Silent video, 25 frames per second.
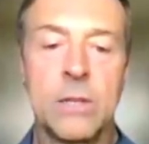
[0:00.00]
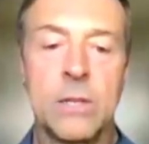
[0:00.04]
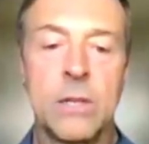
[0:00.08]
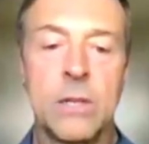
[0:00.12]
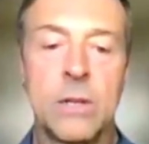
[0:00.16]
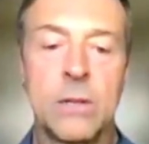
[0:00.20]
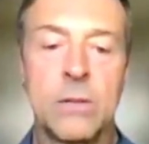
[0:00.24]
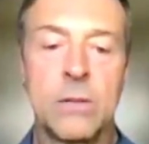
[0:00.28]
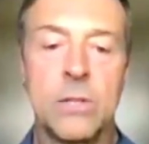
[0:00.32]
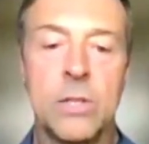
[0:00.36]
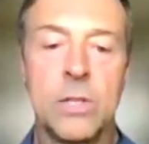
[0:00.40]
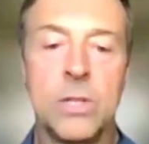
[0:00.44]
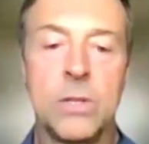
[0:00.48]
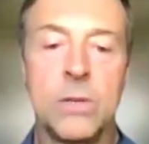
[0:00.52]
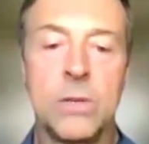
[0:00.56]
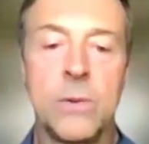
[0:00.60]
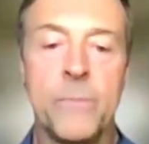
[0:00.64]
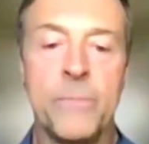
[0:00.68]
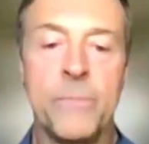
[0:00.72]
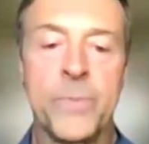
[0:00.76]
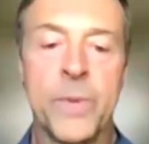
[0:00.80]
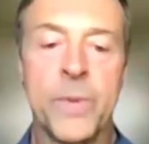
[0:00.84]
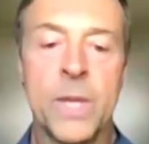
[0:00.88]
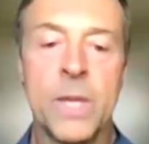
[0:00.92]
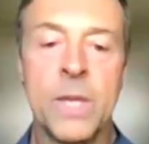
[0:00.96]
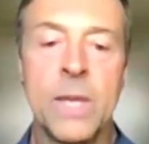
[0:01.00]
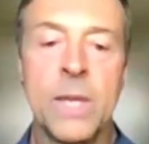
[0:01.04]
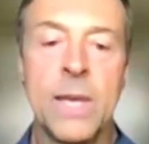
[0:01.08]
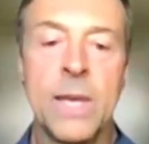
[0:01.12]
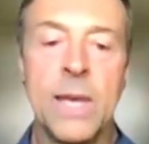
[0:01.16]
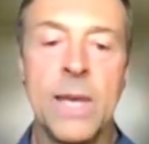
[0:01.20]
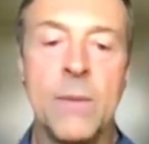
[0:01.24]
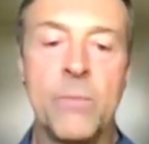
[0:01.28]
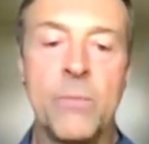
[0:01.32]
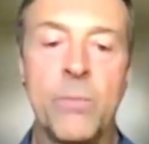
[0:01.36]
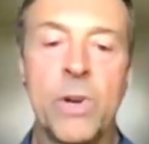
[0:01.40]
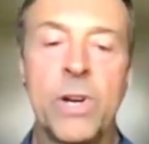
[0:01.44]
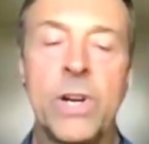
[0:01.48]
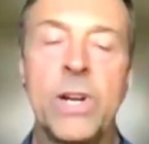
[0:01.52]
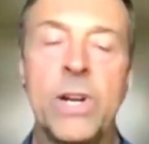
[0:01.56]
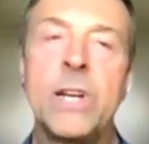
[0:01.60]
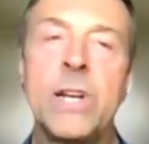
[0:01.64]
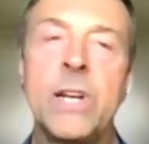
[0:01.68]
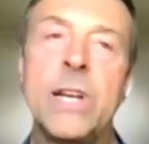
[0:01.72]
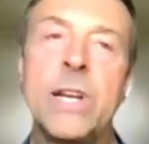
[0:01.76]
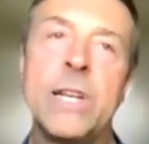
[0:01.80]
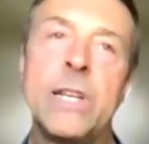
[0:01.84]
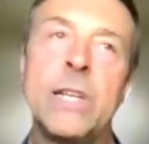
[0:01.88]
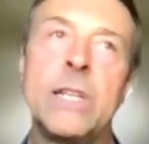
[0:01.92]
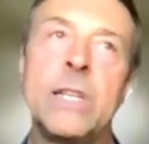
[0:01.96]
you? And what did
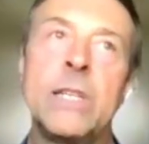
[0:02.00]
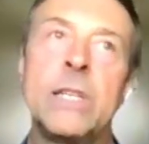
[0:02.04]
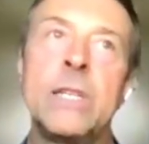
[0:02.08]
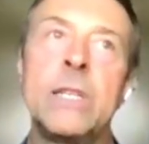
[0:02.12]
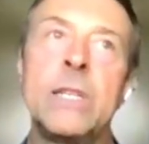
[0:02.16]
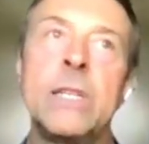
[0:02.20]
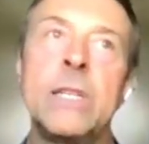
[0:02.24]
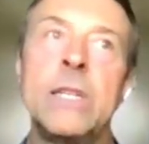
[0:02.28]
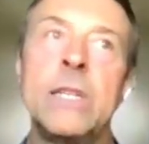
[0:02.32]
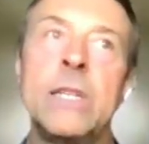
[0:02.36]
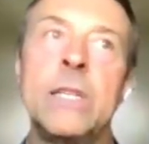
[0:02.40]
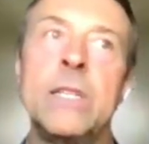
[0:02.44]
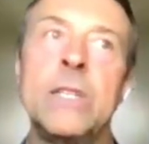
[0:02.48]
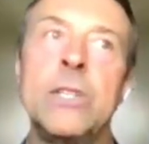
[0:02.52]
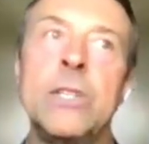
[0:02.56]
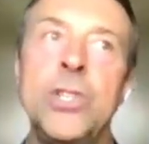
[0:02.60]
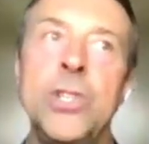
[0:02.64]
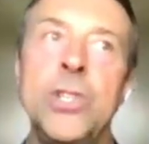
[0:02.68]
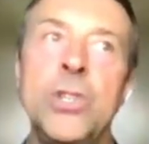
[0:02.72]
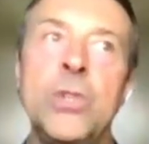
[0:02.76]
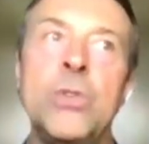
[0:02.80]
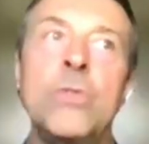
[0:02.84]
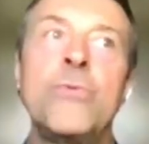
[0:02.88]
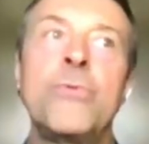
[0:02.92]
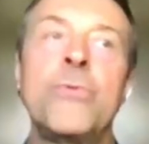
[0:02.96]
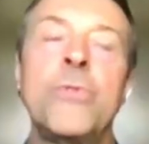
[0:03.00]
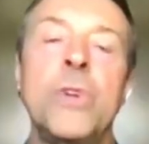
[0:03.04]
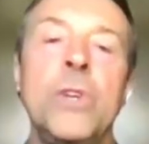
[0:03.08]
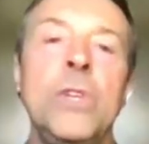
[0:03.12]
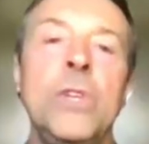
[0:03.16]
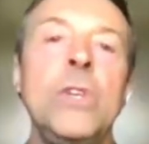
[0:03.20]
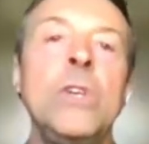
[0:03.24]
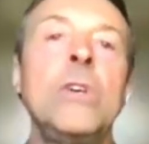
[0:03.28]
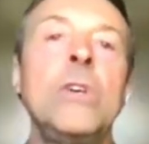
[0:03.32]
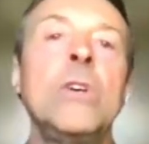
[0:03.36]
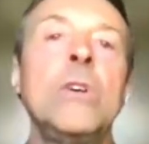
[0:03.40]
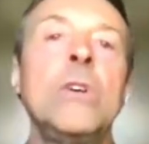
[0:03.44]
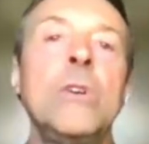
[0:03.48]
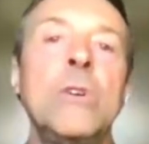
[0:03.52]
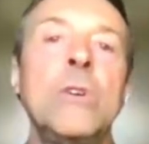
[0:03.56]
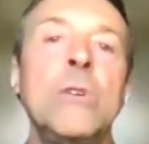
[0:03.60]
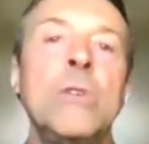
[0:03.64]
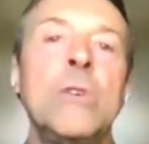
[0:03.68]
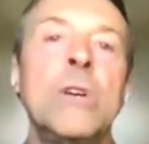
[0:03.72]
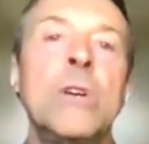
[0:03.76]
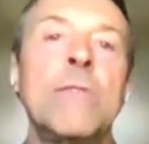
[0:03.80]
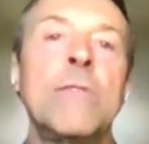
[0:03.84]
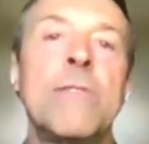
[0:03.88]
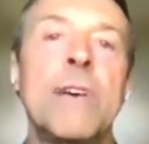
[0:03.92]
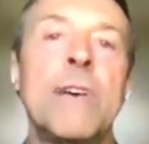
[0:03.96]
it do for
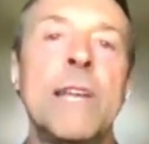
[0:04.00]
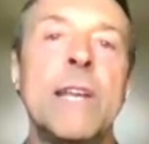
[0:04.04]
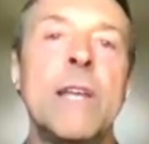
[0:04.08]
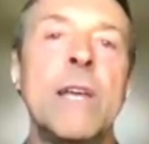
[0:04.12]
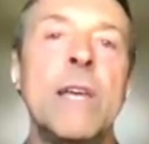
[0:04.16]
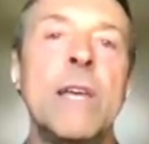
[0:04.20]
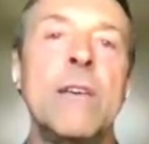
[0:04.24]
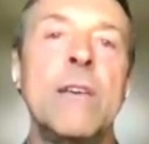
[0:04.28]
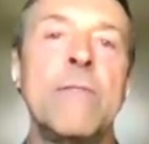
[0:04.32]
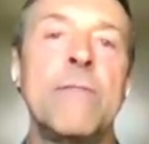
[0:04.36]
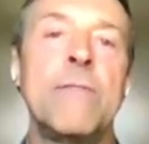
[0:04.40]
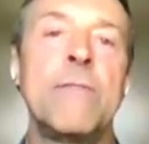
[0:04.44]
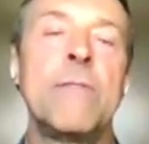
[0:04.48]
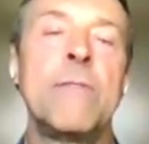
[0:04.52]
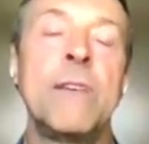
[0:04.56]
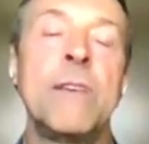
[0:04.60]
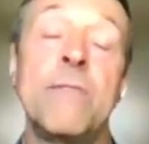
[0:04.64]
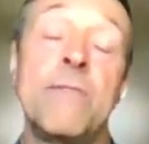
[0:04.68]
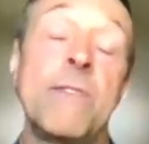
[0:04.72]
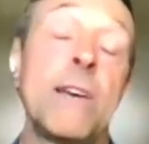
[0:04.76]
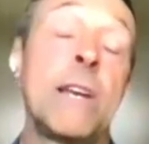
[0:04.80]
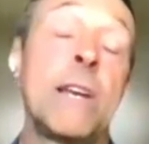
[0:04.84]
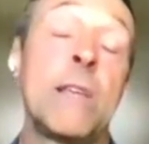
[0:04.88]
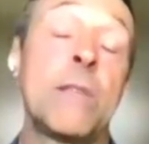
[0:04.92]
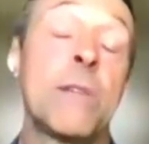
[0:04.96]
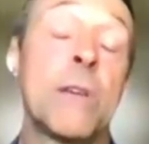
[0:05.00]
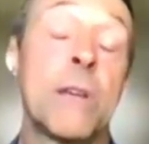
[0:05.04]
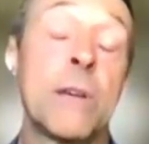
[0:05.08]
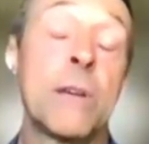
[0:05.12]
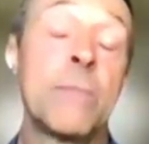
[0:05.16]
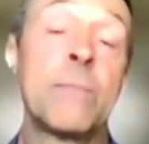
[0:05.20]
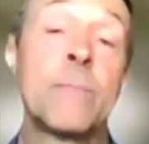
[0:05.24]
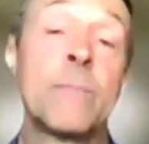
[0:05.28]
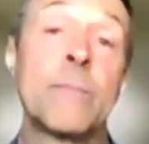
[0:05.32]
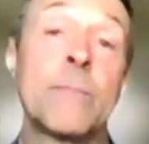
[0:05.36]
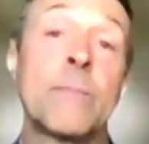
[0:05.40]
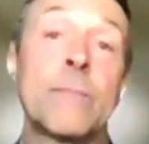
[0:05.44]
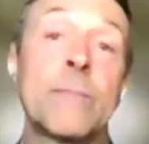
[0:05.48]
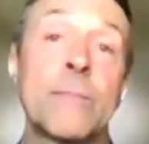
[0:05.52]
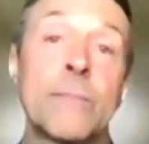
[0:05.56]
you, if anything?